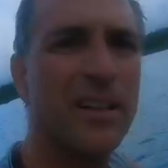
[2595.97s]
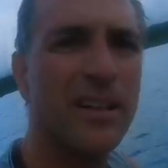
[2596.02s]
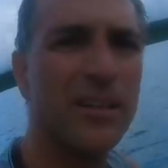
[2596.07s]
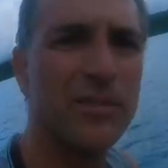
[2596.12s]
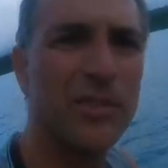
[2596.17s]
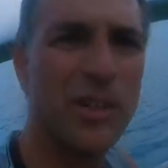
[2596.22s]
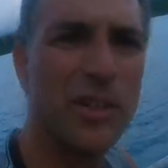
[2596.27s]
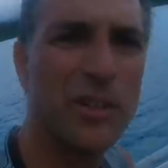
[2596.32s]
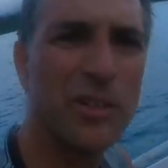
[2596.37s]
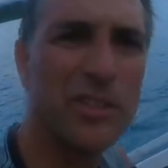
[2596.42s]

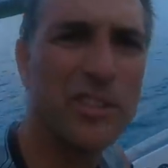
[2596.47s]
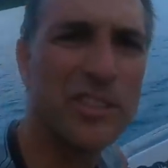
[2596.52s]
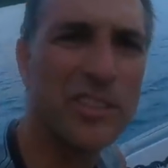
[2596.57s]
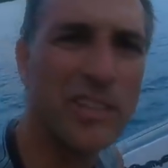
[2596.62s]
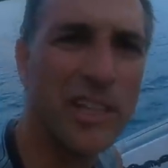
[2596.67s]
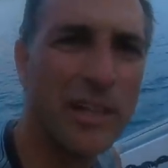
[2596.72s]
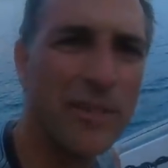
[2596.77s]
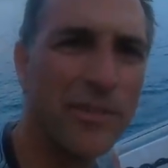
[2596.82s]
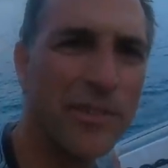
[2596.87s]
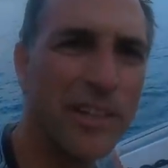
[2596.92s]
I've got all the
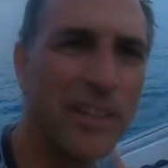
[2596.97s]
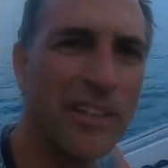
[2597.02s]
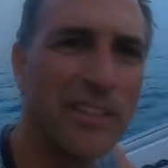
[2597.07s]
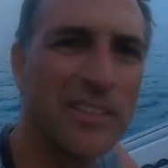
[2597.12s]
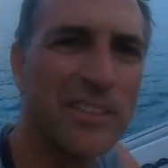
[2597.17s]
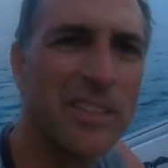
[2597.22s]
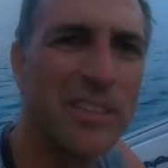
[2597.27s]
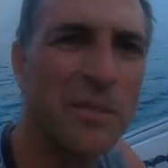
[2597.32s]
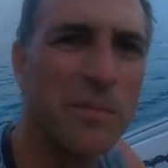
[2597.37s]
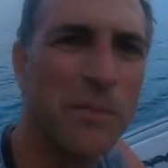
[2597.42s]
stuff out. I
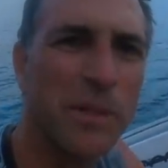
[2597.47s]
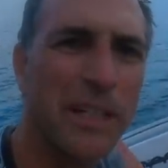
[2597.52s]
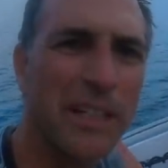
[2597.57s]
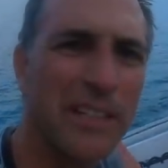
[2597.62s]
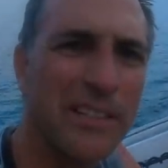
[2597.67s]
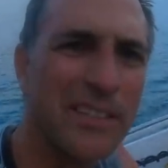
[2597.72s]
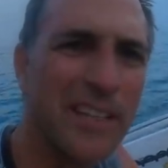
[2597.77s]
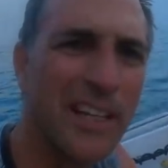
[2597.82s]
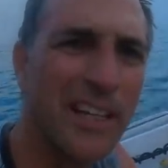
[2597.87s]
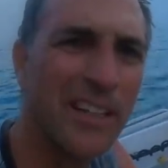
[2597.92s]
was going to
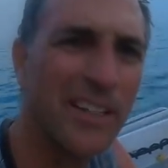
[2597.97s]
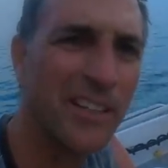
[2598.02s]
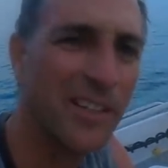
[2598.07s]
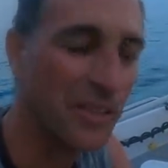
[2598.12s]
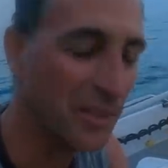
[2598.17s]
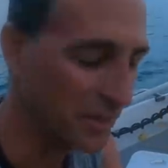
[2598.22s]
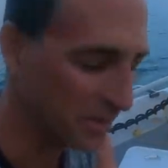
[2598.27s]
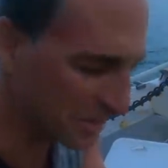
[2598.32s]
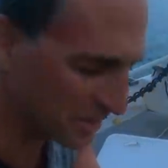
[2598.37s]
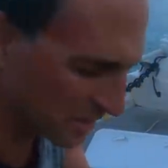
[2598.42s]
make
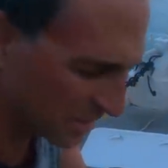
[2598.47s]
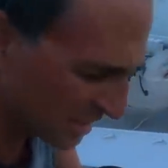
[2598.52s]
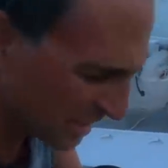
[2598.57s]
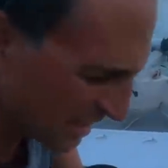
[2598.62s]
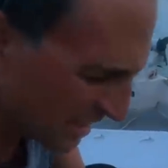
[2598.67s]
tacos,